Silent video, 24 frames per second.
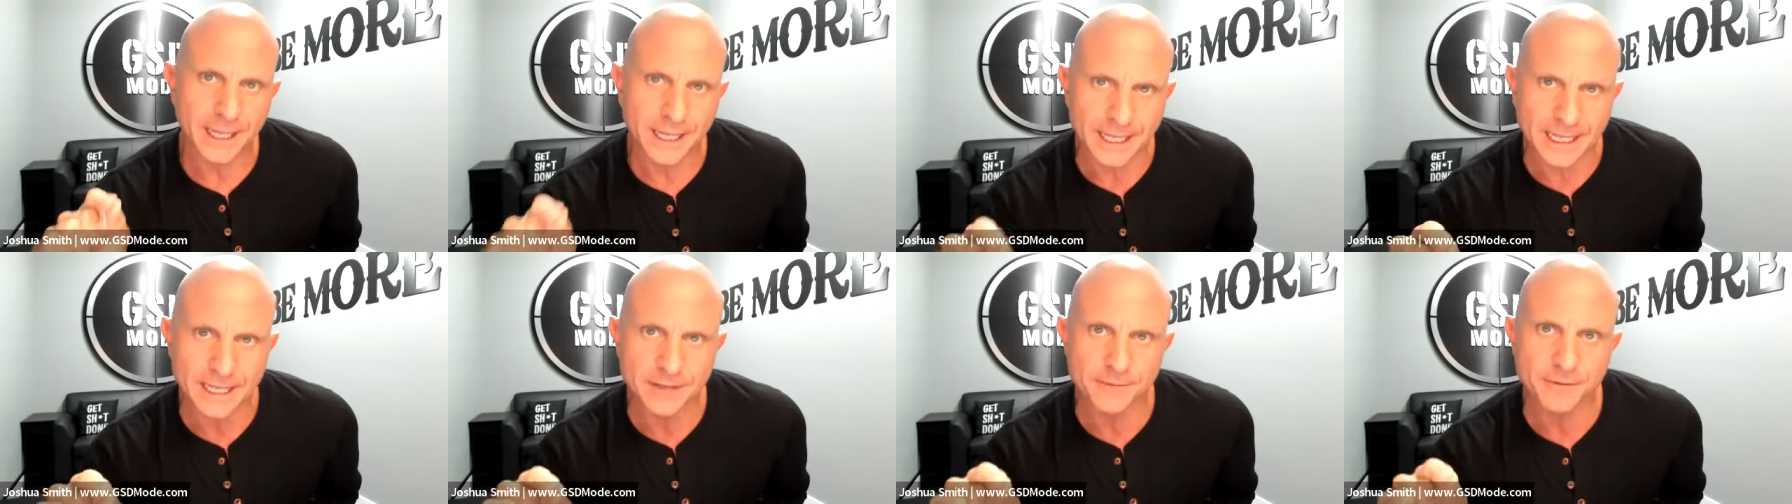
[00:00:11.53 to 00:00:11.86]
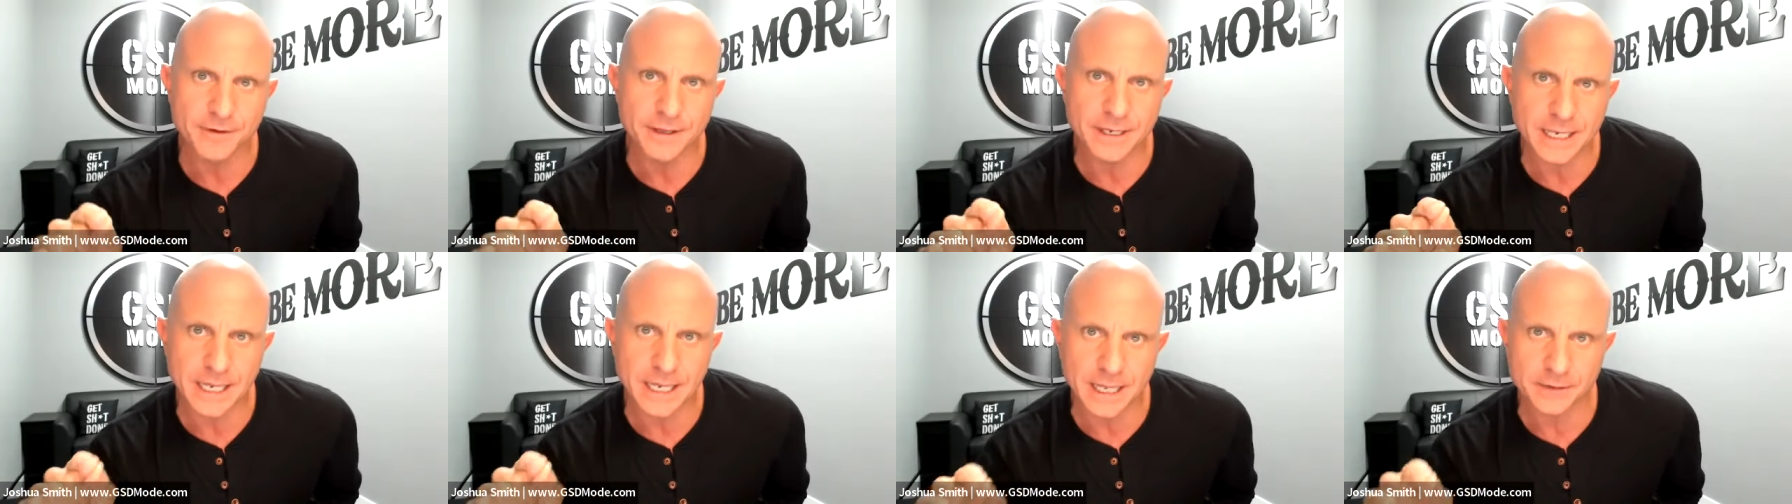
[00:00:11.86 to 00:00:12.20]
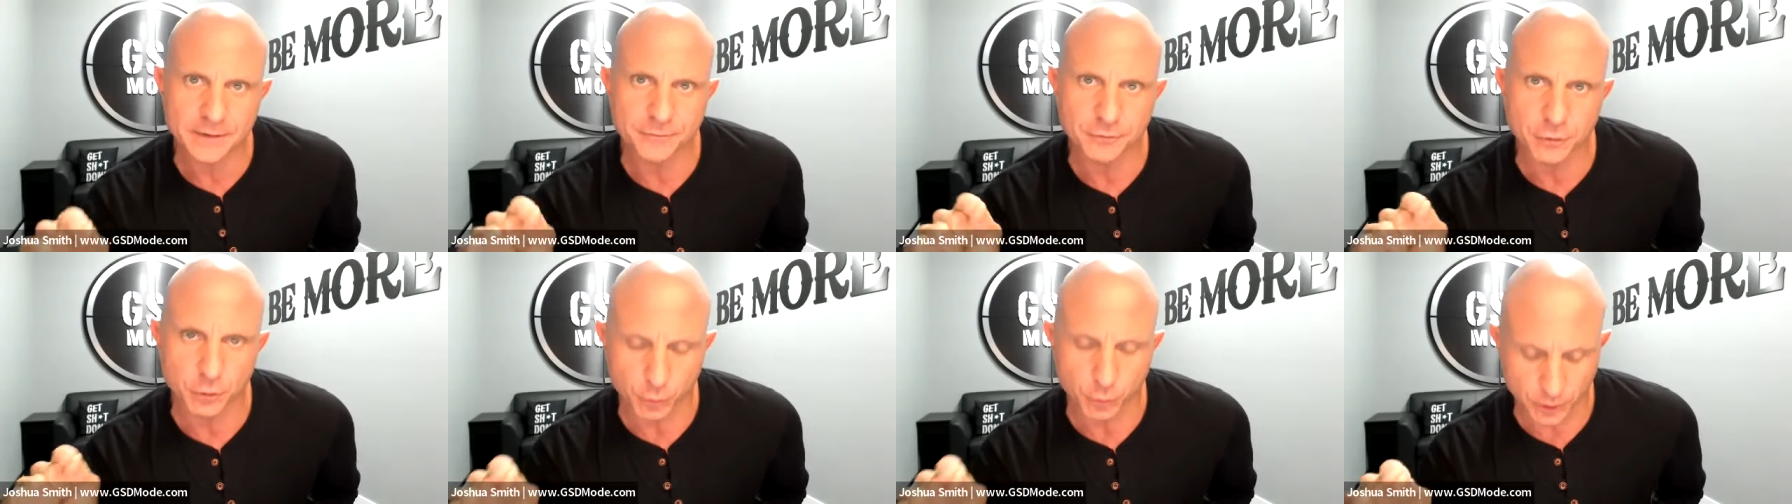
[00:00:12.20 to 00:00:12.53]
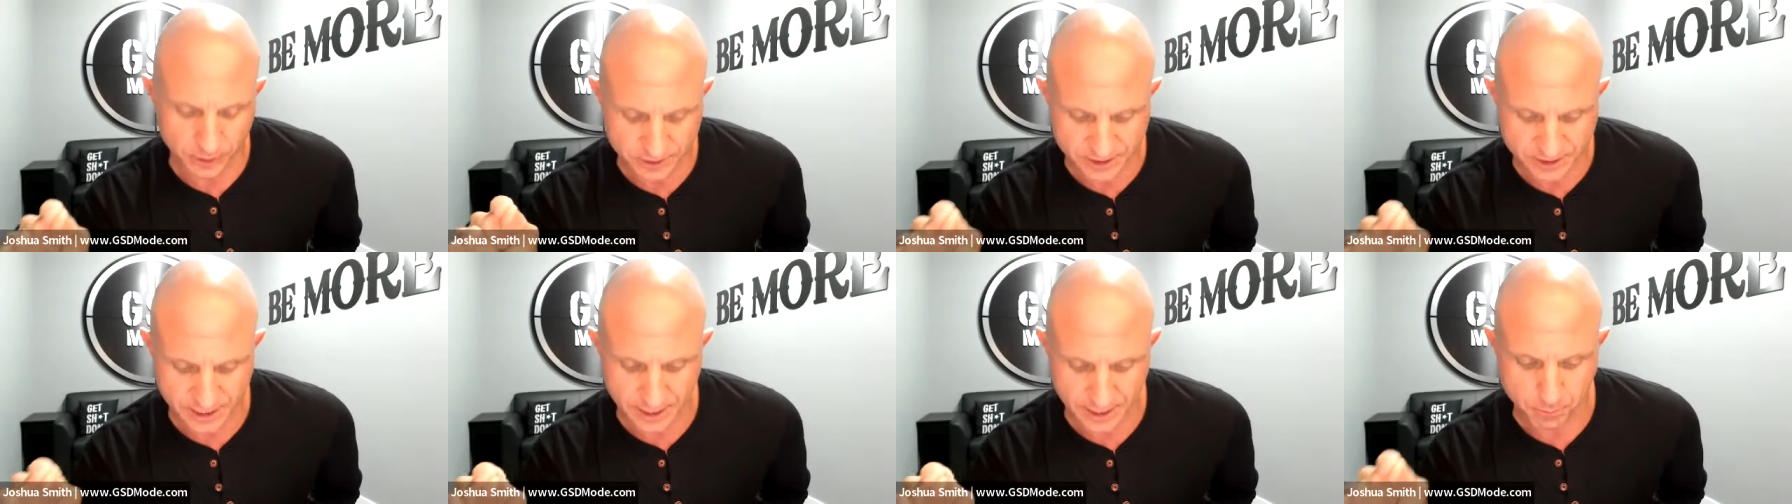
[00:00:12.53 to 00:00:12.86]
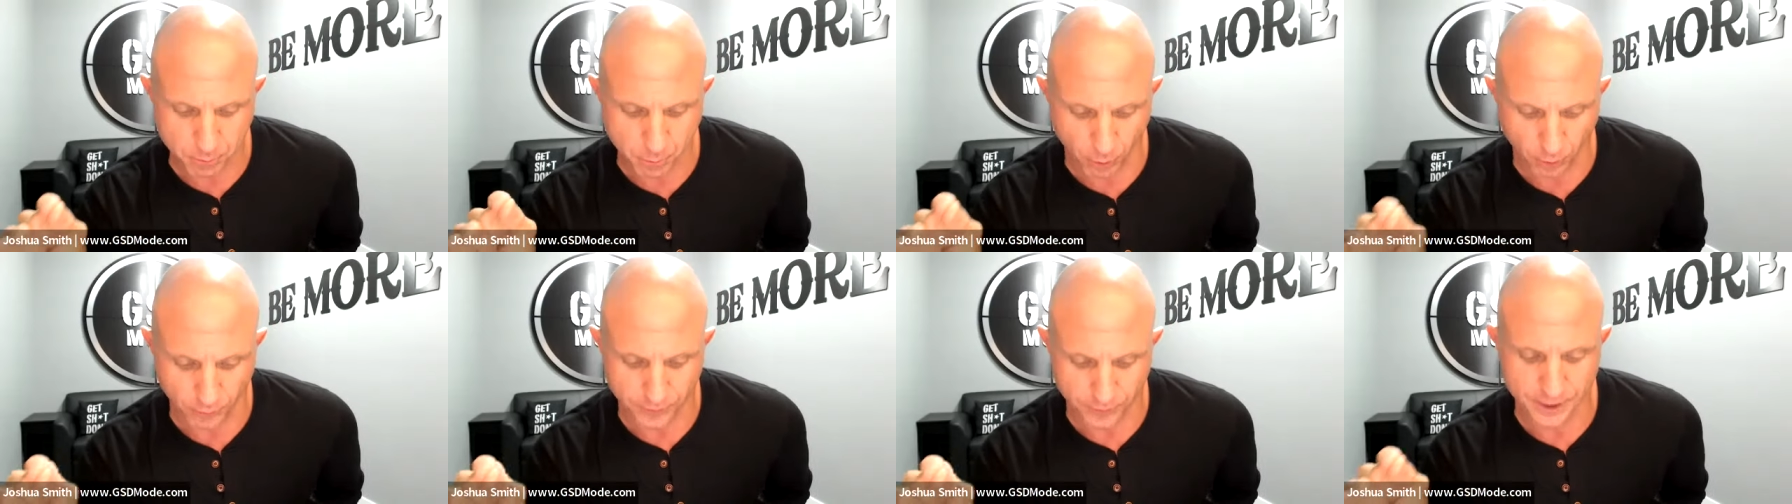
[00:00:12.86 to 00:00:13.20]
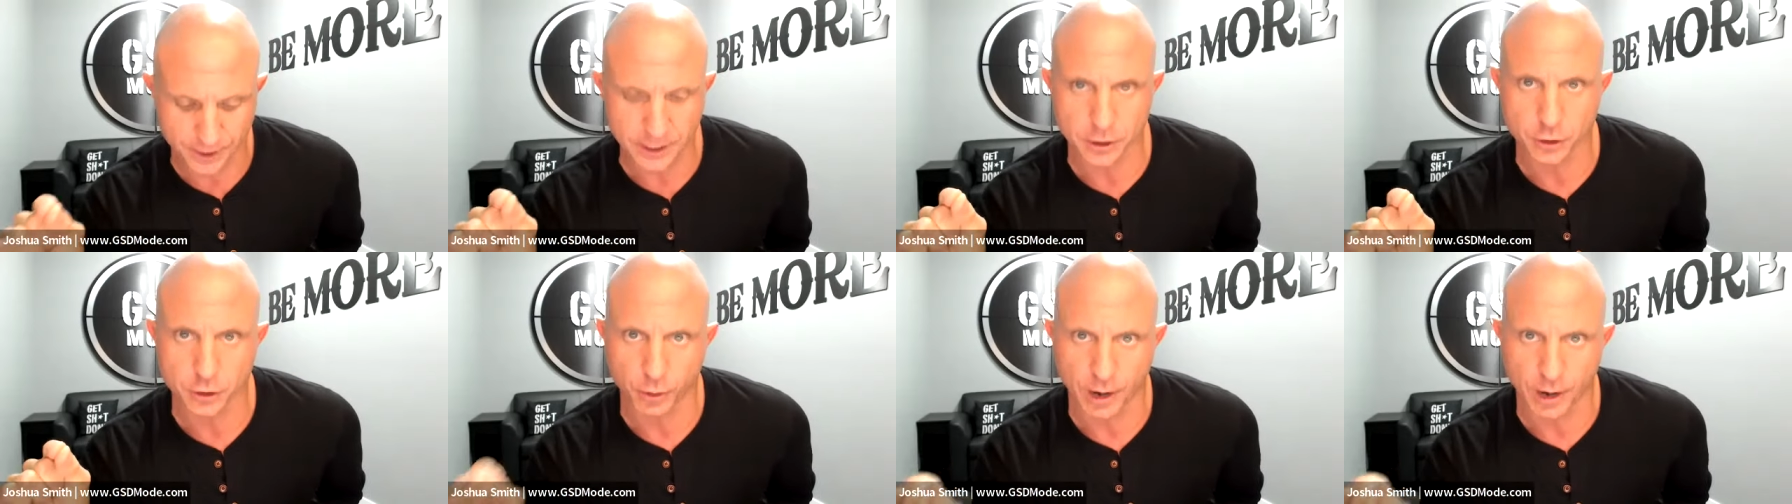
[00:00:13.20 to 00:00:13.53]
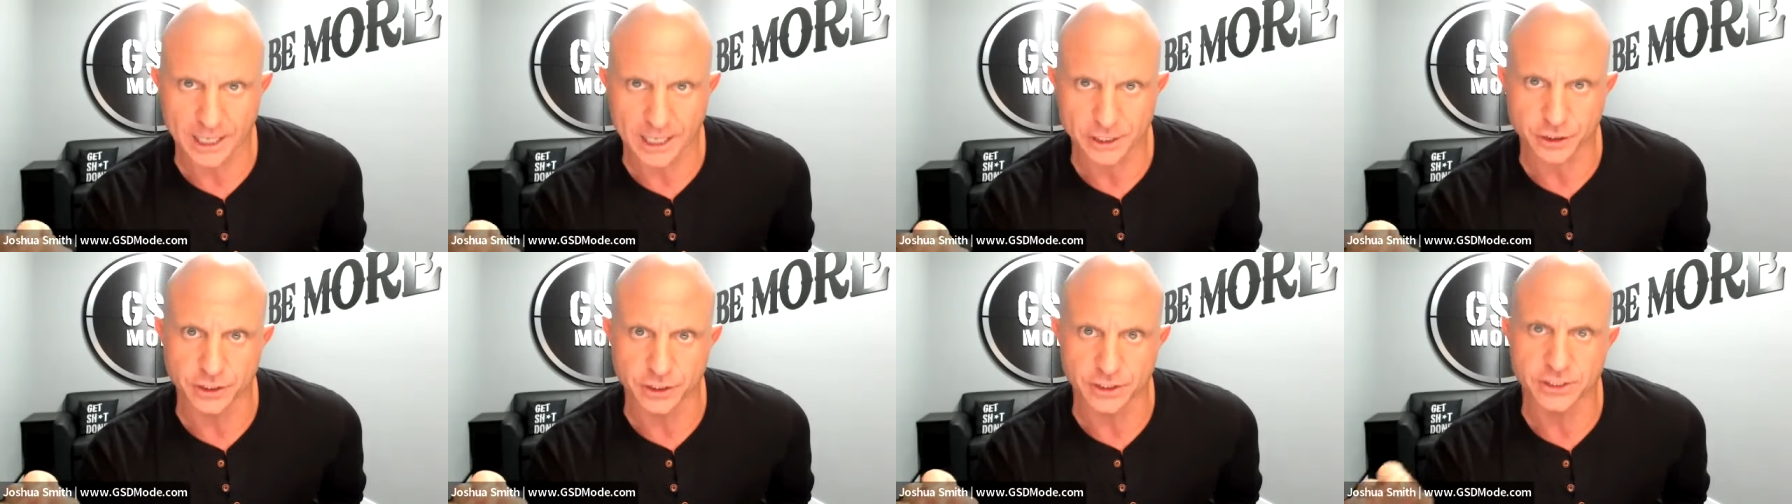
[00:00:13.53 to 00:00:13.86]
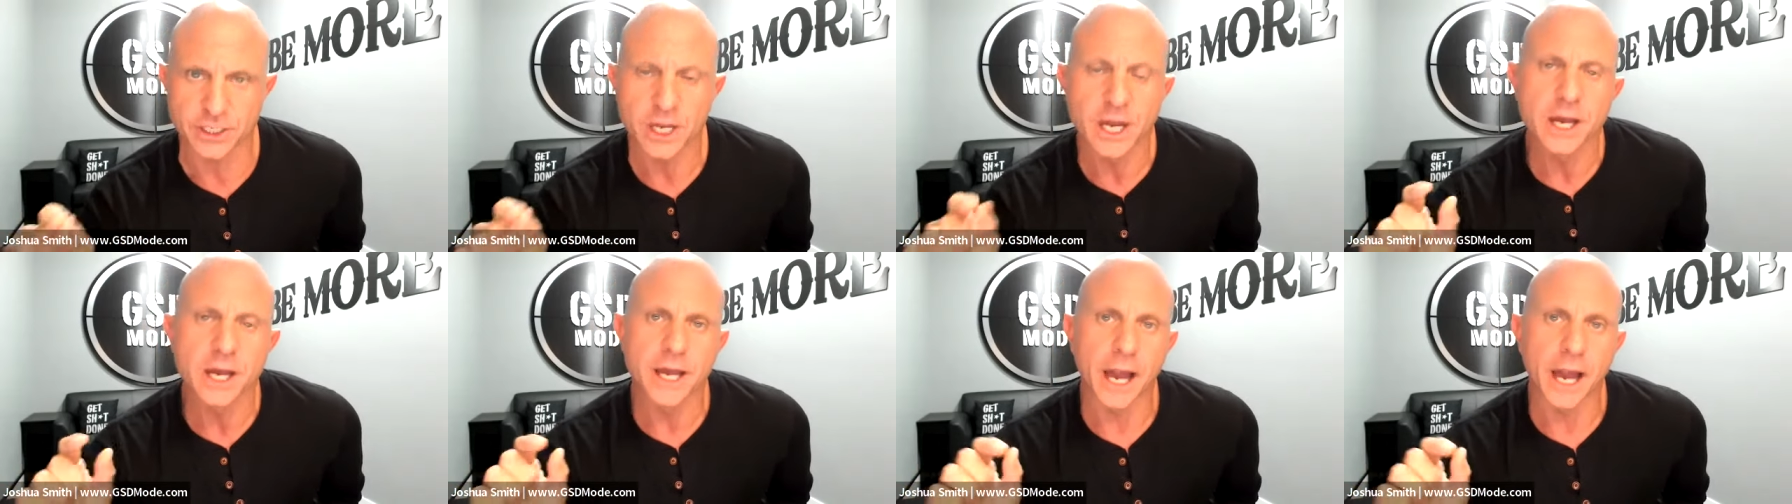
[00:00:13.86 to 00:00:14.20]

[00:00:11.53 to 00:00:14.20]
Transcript: even if the real estate market crashes.